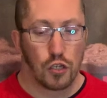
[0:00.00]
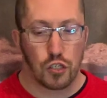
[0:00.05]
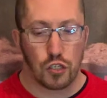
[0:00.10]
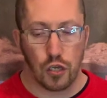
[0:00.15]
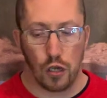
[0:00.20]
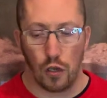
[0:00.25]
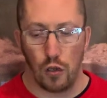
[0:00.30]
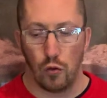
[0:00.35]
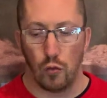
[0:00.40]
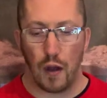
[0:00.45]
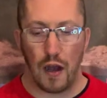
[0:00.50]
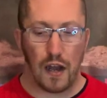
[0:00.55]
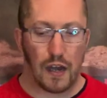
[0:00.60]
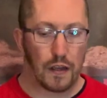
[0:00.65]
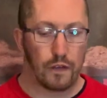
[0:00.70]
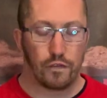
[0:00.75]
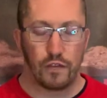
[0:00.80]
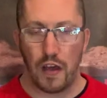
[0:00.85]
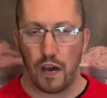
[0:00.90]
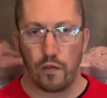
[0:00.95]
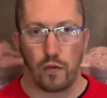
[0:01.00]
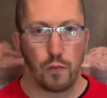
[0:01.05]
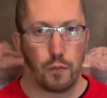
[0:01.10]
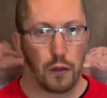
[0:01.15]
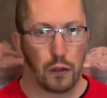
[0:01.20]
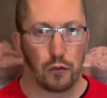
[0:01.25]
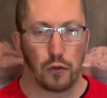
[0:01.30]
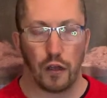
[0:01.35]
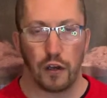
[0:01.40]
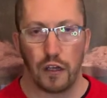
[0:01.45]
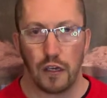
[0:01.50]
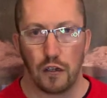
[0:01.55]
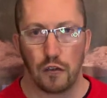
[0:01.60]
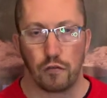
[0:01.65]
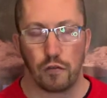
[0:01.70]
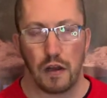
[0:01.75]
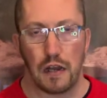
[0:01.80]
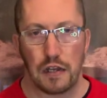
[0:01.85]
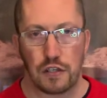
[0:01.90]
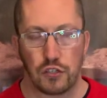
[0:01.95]
Two, I've never built an
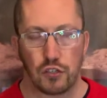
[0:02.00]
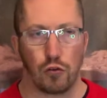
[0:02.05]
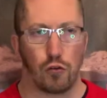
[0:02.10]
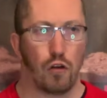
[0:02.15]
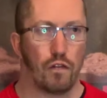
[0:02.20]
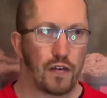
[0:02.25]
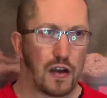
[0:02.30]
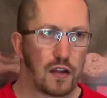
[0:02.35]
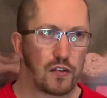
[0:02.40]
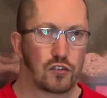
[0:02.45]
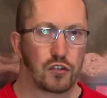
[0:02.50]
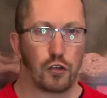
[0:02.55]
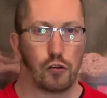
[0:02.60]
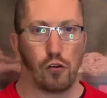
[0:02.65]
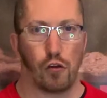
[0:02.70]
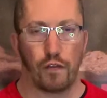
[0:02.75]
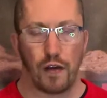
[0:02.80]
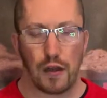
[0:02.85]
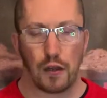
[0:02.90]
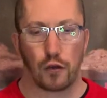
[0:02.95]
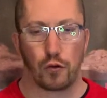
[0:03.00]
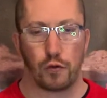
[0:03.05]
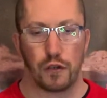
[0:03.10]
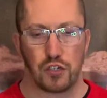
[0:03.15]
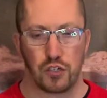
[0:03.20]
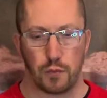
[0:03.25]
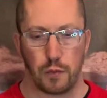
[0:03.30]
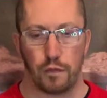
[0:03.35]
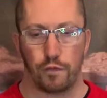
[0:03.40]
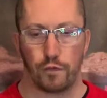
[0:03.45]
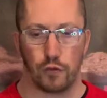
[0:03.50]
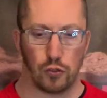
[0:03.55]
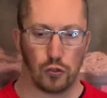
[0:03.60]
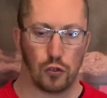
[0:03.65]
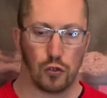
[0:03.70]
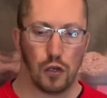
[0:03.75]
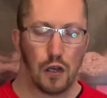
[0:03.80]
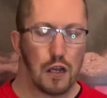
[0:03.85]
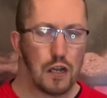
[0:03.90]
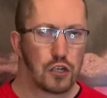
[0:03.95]
Egress or a Vanti or a Vanquish
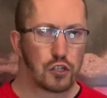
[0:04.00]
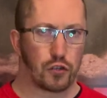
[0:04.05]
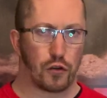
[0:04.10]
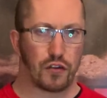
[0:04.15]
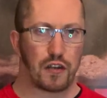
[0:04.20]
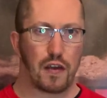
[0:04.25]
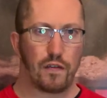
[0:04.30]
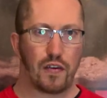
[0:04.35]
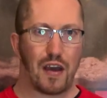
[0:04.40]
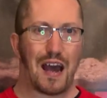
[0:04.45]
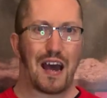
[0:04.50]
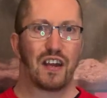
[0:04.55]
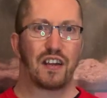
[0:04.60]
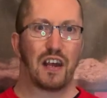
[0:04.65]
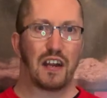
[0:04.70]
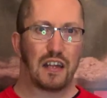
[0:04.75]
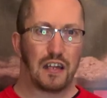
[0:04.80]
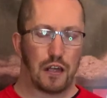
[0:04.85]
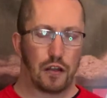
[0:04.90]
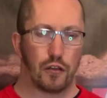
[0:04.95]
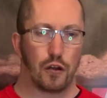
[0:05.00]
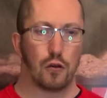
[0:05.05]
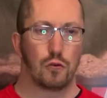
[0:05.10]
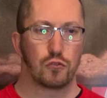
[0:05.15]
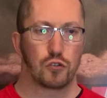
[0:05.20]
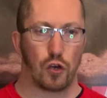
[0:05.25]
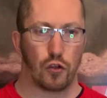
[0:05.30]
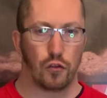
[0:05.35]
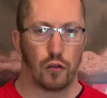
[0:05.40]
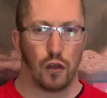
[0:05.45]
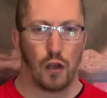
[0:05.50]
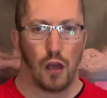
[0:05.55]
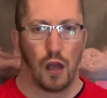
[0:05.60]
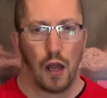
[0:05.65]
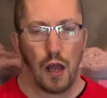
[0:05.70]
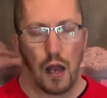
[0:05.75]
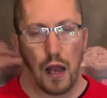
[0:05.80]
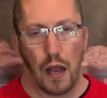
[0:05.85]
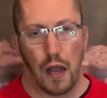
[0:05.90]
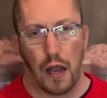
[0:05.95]
before, so I've never had any of those on
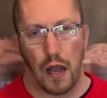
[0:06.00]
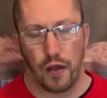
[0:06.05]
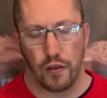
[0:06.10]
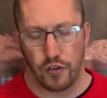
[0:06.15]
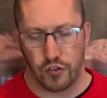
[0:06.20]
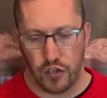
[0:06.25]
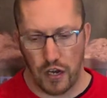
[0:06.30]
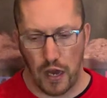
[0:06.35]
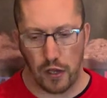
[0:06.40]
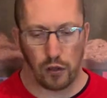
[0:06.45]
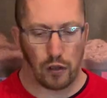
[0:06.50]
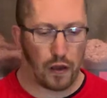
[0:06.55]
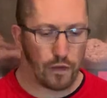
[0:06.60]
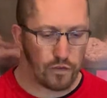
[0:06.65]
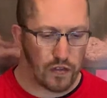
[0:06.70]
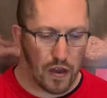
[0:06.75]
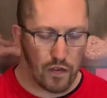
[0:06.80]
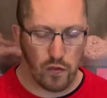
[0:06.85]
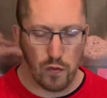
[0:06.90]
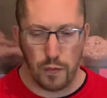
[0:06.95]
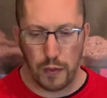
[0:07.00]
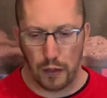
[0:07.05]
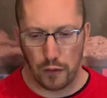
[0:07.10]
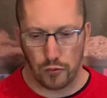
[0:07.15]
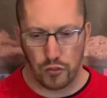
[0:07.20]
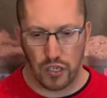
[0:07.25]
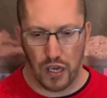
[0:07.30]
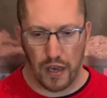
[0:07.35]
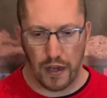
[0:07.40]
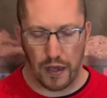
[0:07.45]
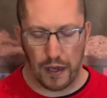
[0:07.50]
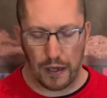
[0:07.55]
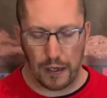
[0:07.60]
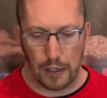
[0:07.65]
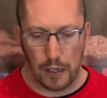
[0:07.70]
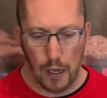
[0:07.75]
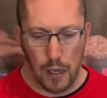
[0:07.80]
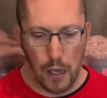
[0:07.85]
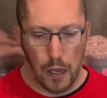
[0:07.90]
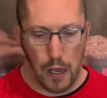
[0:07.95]
the channel. I've never built
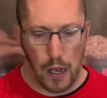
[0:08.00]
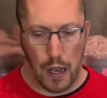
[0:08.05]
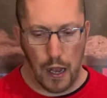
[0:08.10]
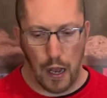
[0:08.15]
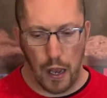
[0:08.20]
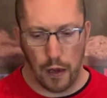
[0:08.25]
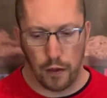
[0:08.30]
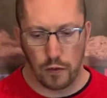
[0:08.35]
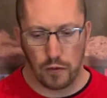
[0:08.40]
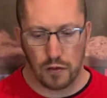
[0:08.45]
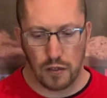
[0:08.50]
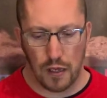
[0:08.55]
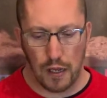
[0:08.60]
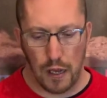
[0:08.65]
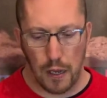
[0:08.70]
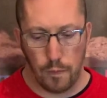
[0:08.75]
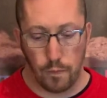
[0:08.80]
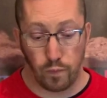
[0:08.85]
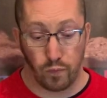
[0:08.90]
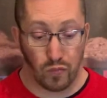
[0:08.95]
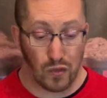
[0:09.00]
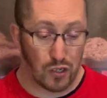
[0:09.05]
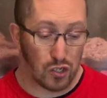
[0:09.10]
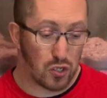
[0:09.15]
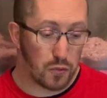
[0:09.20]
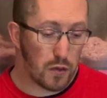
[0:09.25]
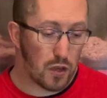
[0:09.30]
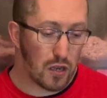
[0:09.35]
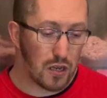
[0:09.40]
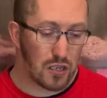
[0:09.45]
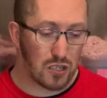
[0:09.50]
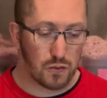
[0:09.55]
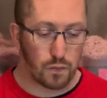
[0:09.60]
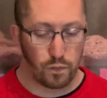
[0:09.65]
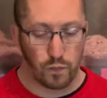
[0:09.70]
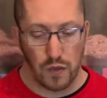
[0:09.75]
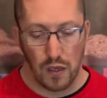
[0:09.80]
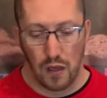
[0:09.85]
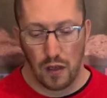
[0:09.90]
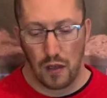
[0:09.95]
any, and to be honest,
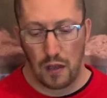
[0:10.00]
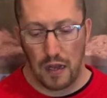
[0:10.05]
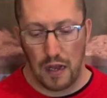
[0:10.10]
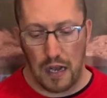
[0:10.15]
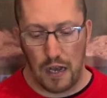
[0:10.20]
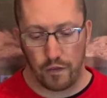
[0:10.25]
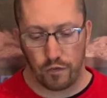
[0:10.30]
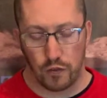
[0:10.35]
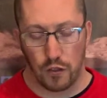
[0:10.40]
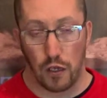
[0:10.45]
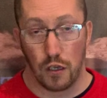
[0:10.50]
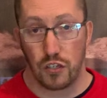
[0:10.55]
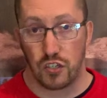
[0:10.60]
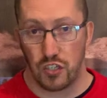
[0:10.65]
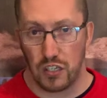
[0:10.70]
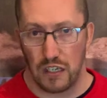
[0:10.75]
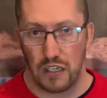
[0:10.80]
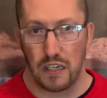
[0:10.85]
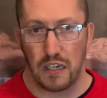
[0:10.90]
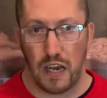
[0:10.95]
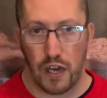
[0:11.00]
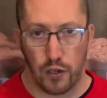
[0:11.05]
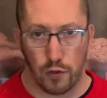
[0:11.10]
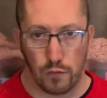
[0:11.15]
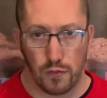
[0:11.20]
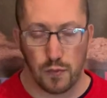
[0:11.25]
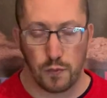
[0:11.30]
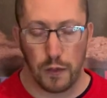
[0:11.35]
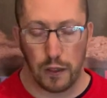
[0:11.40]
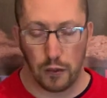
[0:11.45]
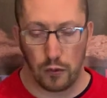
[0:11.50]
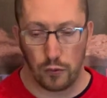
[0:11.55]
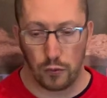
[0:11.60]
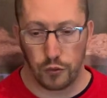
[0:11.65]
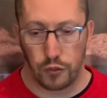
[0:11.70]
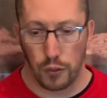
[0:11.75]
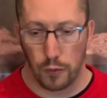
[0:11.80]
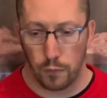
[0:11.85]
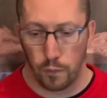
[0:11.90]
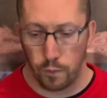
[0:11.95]
after seeing Adam's build,